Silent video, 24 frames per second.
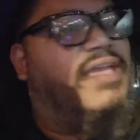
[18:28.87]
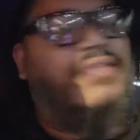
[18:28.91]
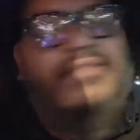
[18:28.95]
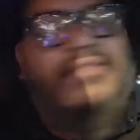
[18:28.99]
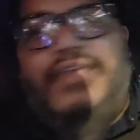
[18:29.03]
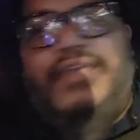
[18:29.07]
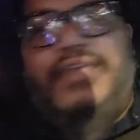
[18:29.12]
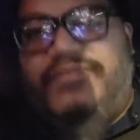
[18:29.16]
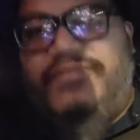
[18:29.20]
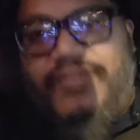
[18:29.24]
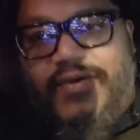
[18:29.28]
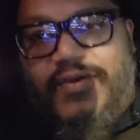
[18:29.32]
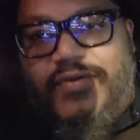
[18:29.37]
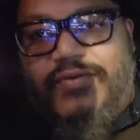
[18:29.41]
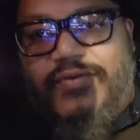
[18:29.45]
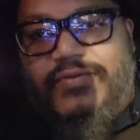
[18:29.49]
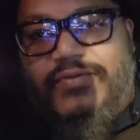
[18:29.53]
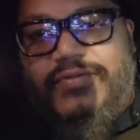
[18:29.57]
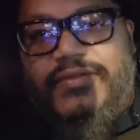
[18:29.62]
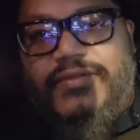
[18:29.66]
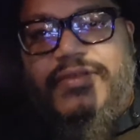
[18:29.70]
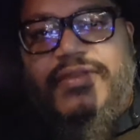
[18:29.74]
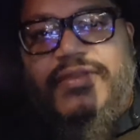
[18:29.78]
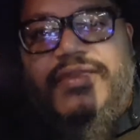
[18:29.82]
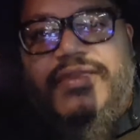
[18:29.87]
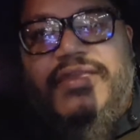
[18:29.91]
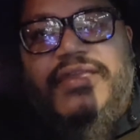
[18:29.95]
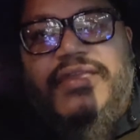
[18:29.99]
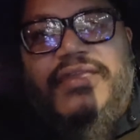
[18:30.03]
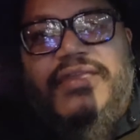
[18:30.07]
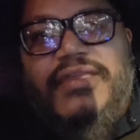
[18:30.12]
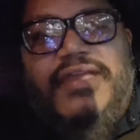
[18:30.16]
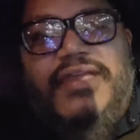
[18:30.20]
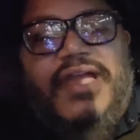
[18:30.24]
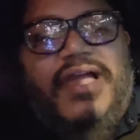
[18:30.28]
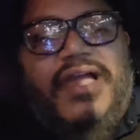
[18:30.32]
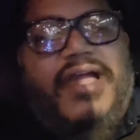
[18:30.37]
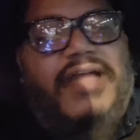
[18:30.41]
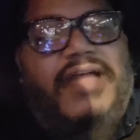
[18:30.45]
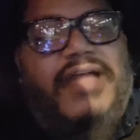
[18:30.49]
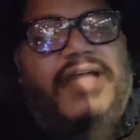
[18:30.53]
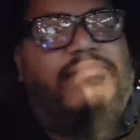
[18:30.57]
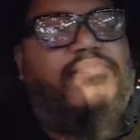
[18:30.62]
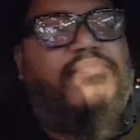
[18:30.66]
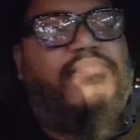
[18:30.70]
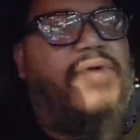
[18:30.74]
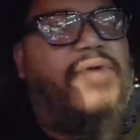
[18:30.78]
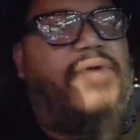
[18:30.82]
8 days old.
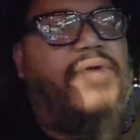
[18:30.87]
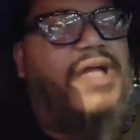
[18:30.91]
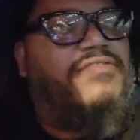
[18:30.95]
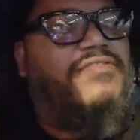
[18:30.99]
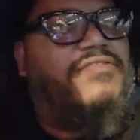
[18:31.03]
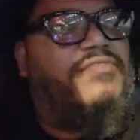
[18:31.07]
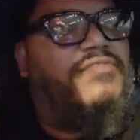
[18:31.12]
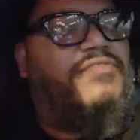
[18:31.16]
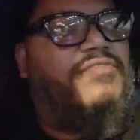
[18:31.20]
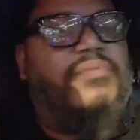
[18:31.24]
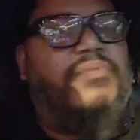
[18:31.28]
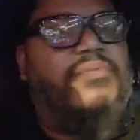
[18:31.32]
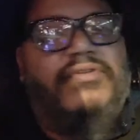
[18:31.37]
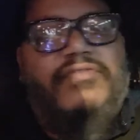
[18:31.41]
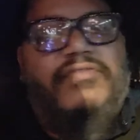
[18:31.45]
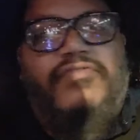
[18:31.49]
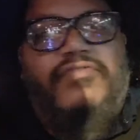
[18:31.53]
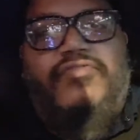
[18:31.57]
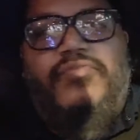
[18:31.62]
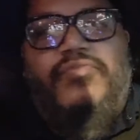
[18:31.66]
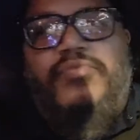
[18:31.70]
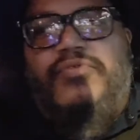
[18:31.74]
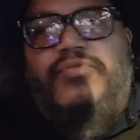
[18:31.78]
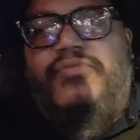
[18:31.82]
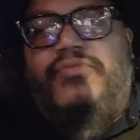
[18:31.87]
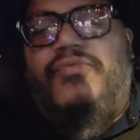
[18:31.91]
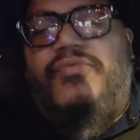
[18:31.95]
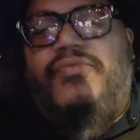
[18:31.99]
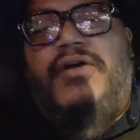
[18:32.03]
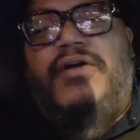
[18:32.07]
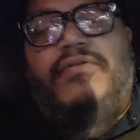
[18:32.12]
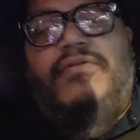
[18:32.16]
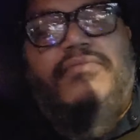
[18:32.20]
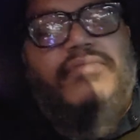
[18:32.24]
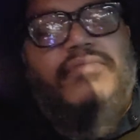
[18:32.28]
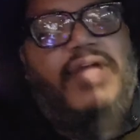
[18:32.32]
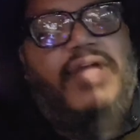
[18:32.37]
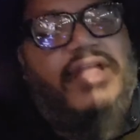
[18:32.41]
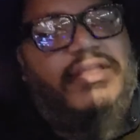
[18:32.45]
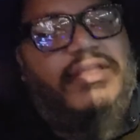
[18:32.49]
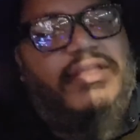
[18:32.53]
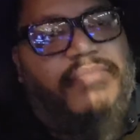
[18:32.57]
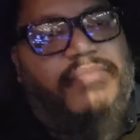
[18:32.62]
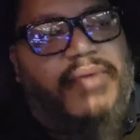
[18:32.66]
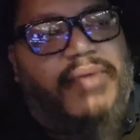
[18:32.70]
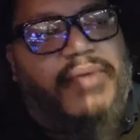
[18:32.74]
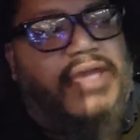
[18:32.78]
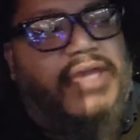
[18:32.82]
I just bought a Subaru. Well, I
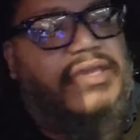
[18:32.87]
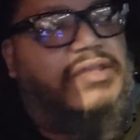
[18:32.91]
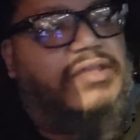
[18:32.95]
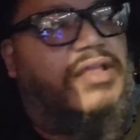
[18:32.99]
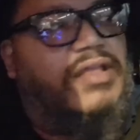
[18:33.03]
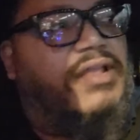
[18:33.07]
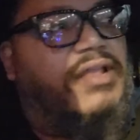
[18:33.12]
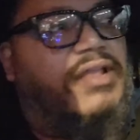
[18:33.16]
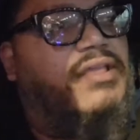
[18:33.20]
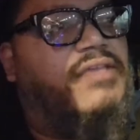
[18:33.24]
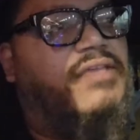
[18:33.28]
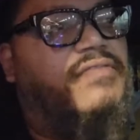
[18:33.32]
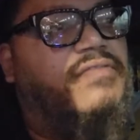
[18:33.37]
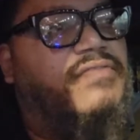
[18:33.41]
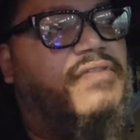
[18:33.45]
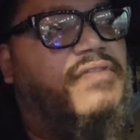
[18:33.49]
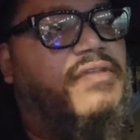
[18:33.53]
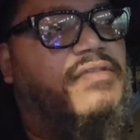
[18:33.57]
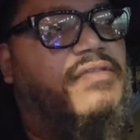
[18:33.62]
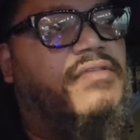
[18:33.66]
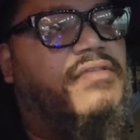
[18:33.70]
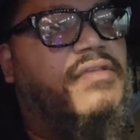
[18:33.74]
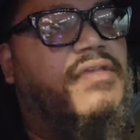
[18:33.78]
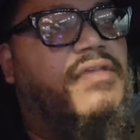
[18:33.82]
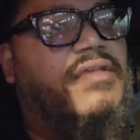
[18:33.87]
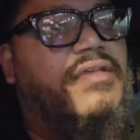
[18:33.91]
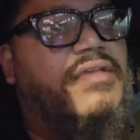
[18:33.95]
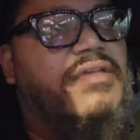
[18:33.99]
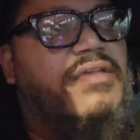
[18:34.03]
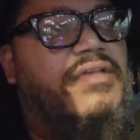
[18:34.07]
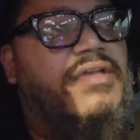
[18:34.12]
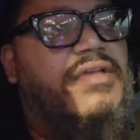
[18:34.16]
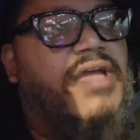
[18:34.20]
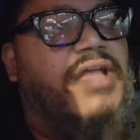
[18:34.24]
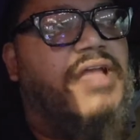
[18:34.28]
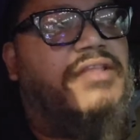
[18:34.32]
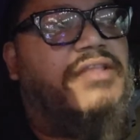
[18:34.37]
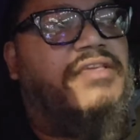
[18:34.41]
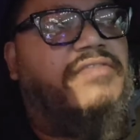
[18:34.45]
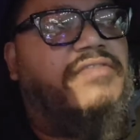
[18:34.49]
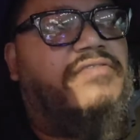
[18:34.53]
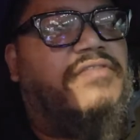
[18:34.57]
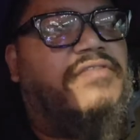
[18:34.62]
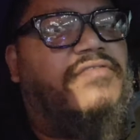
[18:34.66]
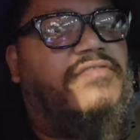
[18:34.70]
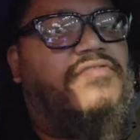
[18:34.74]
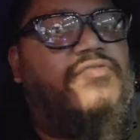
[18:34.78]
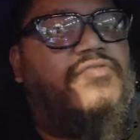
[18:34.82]
didn't buy it. I leased it. I
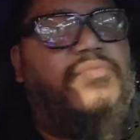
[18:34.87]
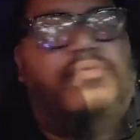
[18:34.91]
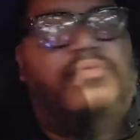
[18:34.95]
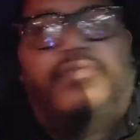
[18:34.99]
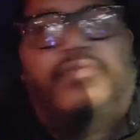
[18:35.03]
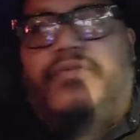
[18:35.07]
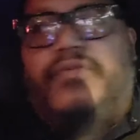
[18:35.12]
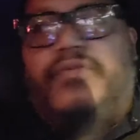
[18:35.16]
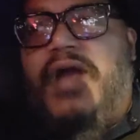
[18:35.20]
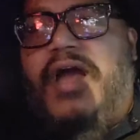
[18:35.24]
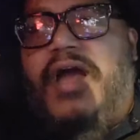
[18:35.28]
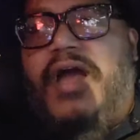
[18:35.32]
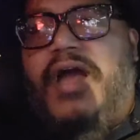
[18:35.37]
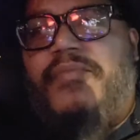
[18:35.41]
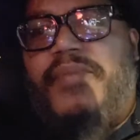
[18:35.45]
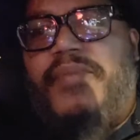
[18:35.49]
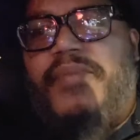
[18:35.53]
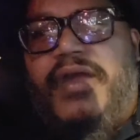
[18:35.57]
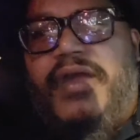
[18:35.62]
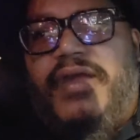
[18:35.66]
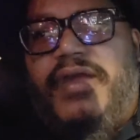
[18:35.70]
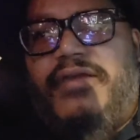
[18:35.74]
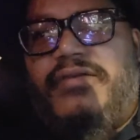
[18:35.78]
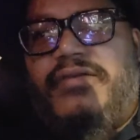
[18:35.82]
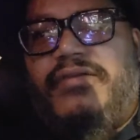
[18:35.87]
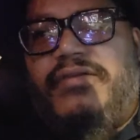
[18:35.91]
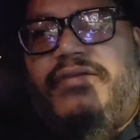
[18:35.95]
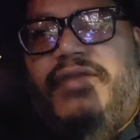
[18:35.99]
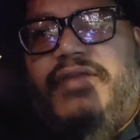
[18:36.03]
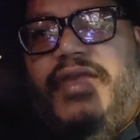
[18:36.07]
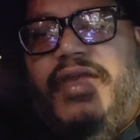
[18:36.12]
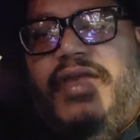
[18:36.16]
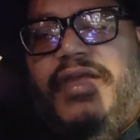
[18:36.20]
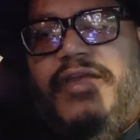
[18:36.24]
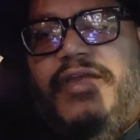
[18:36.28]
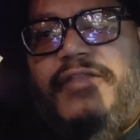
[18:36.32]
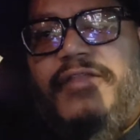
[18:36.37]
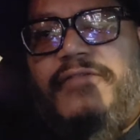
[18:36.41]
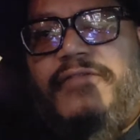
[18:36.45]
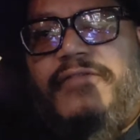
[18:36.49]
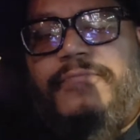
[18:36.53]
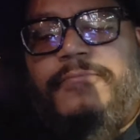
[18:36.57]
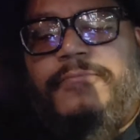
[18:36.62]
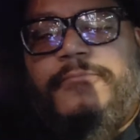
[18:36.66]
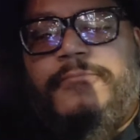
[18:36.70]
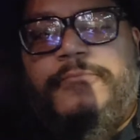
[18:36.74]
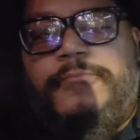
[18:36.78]
leased a Subaru Outback, and